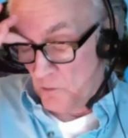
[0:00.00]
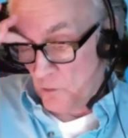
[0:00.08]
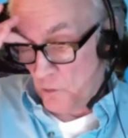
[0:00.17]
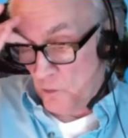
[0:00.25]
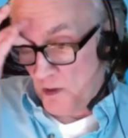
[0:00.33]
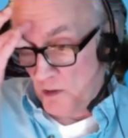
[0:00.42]

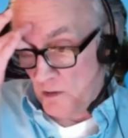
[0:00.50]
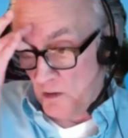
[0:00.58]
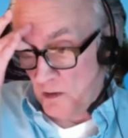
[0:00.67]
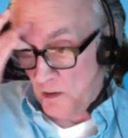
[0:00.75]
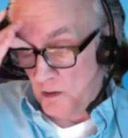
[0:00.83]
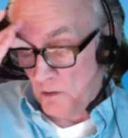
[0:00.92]

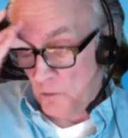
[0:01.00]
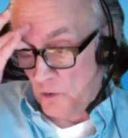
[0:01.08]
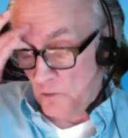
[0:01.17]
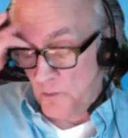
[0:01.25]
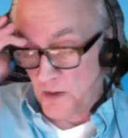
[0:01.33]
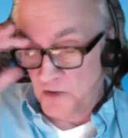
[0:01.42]

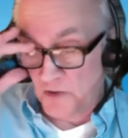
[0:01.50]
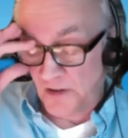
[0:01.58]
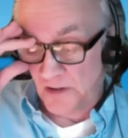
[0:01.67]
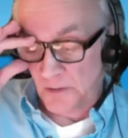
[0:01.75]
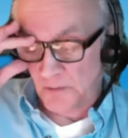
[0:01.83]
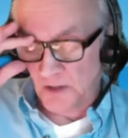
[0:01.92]
We're measuring
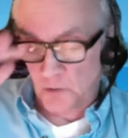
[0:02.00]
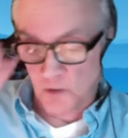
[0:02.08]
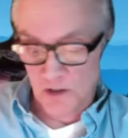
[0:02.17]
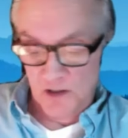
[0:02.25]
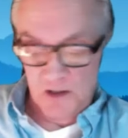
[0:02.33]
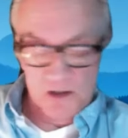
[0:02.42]
something
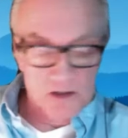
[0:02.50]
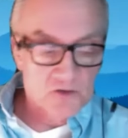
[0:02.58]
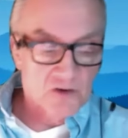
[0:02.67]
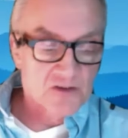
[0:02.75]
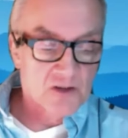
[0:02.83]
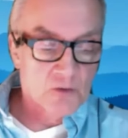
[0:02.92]
really
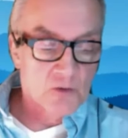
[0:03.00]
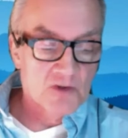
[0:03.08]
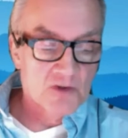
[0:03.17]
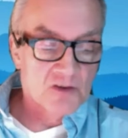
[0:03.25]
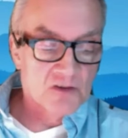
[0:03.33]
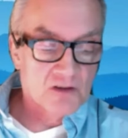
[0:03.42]
interesting,
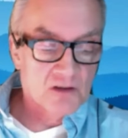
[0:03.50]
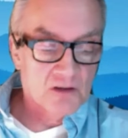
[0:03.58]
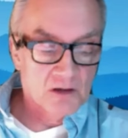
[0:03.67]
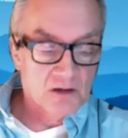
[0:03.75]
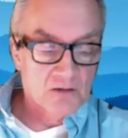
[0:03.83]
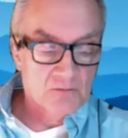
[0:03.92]
which is the
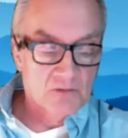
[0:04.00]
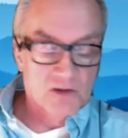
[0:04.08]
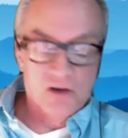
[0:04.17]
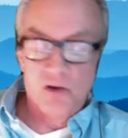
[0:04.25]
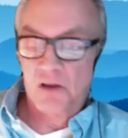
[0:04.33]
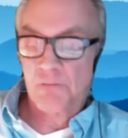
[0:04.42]

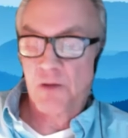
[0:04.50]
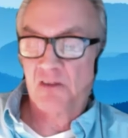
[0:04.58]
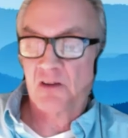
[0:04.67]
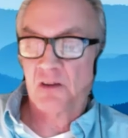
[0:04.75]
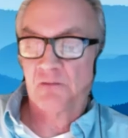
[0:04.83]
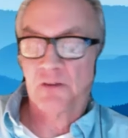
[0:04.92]
carrying
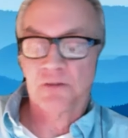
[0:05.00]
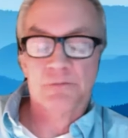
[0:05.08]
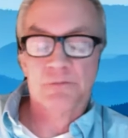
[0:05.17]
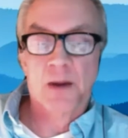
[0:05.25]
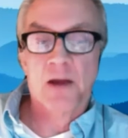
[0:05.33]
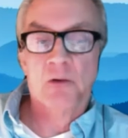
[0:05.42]
capacity of
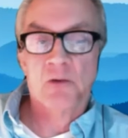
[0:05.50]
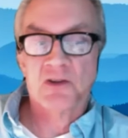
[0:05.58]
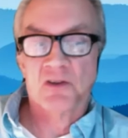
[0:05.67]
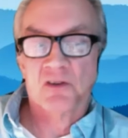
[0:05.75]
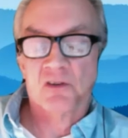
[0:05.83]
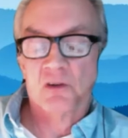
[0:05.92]
different
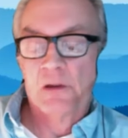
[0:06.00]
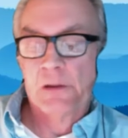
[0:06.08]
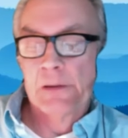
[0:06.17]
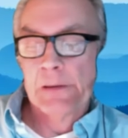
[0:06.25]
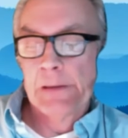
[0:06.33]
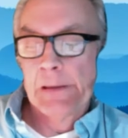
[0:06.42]
bioregions.
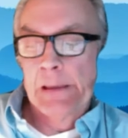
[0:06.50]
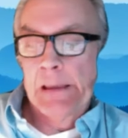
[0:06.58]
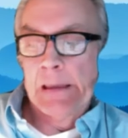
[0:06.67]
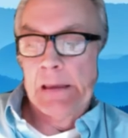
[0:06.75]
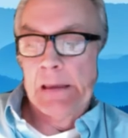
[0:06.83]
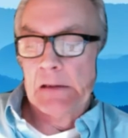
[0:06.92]

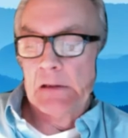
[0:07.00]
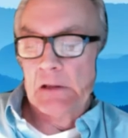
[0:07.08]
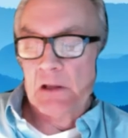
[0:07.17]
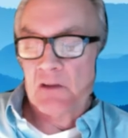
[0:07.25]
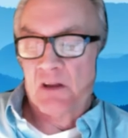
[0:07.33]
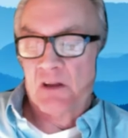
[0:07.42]
And
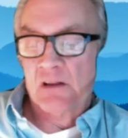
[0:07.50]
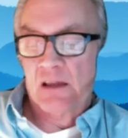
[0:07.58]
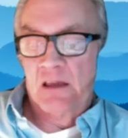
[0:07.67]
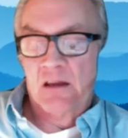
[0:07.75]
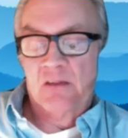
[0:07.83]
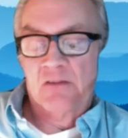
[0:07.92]
it's
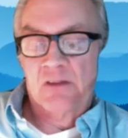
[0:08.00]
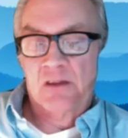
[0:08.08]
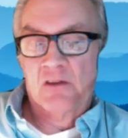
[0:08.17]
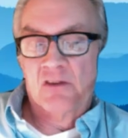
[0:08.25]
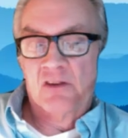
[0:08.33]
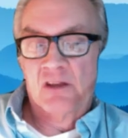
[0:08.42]
unlike anything
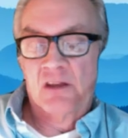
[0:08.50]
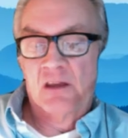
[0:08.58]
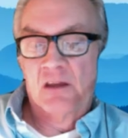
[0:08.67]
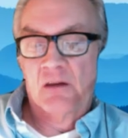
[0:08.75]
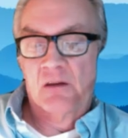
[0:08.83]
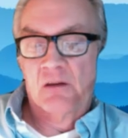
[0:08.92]
you see
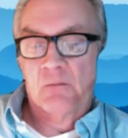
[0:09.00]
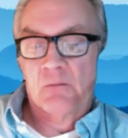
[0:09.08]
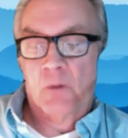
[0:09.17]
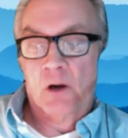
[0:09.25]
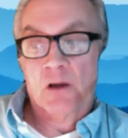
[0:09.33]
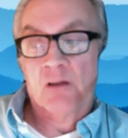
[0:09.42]
in
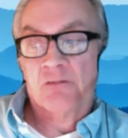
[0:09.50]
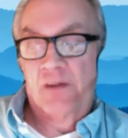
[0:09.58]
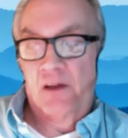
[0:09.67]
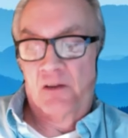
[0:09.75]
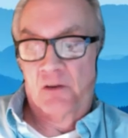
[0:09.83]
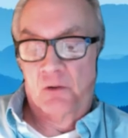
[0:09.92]
market
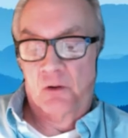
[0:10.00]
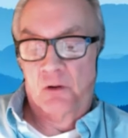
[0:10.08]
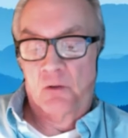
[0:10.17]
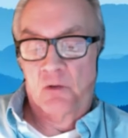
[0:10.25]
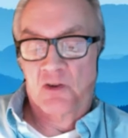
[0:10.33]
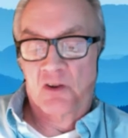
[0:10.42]
value,
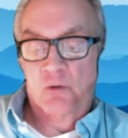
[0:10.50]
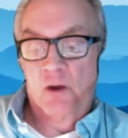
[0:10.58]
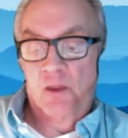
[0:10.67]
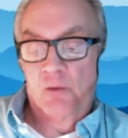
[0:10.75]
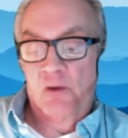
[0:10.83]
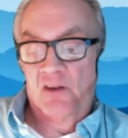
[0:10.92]
which is one of
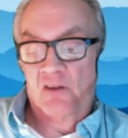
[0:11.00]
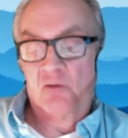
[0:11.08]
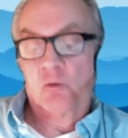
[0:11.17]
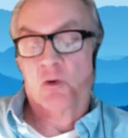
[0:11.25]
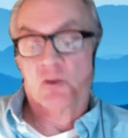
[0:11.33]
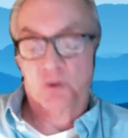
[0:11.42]
the reasons
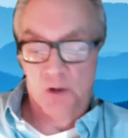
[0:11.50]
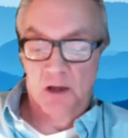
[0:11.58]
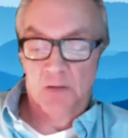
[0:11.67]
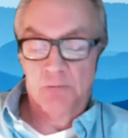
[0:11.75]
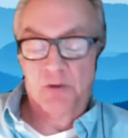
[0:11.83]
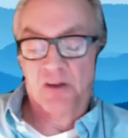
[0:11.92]
we're doing
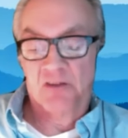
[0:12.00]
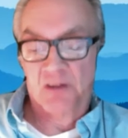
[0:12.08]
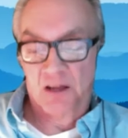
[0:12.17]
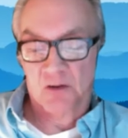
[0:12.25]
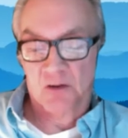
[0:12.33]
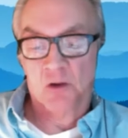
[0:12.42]
it, but it's
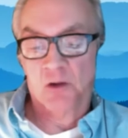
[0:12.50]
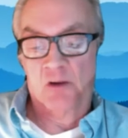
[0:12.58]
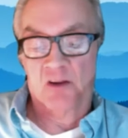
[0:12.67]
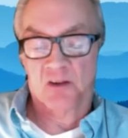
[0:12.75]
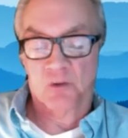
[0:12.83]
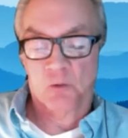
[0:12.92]
not the only
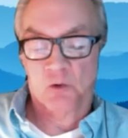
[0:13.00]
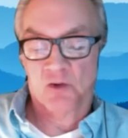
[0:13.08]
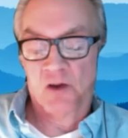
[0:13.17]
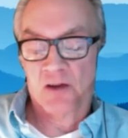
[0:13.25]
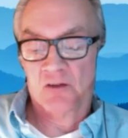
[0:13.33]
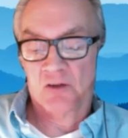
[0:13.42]
reason. We're
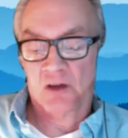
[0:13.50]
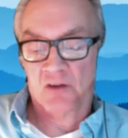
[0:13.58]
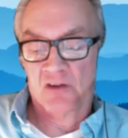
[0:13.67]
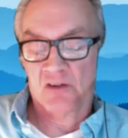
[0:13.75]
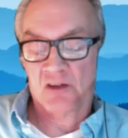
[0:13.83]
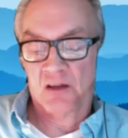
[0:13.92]
trying to
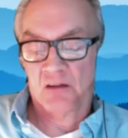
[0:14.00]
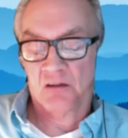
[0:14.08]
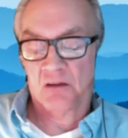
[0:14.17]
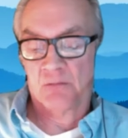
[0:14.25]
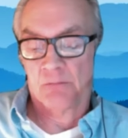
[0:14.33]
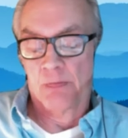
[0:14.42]
understand
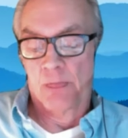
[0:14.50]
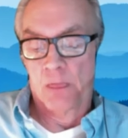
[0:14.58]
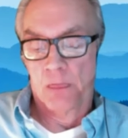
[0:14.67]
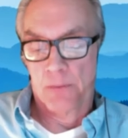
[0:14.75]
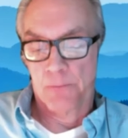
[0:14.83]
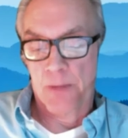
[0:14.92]

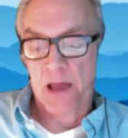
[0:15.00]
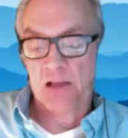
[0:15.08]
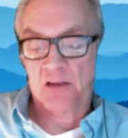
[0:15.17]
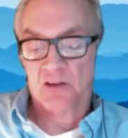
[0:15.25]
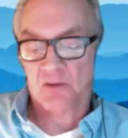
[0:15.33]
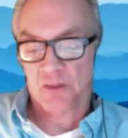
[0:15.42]
the
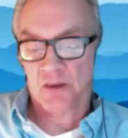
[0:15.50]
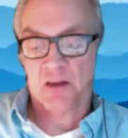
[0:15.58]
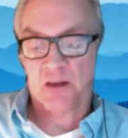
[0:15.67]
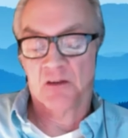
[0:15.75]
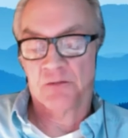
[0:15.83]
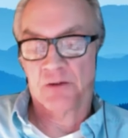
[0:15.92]
balance
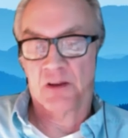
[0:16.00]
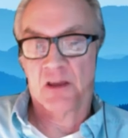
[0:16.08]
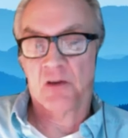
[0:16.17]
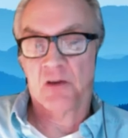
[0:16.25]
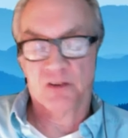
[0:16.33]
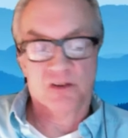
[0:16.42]
within different
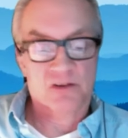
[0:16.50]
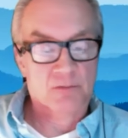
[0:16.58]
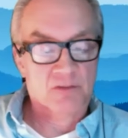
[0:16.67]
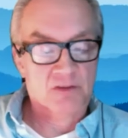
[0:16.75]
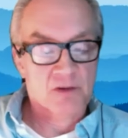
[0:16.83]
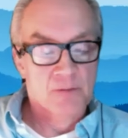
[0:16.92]

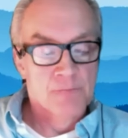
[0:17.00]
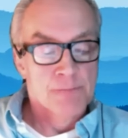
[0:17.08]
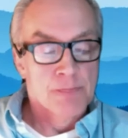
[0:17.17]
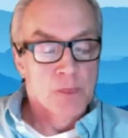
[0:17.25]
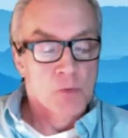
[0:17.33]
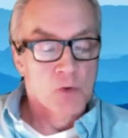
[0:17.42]
ecosystems,
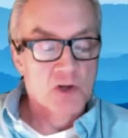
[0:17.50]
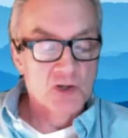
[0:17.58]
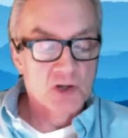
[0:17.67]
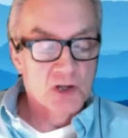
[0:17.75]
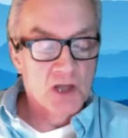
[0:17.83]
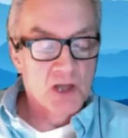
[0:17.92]
which
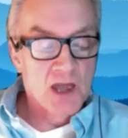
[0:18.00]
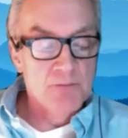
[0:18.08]
can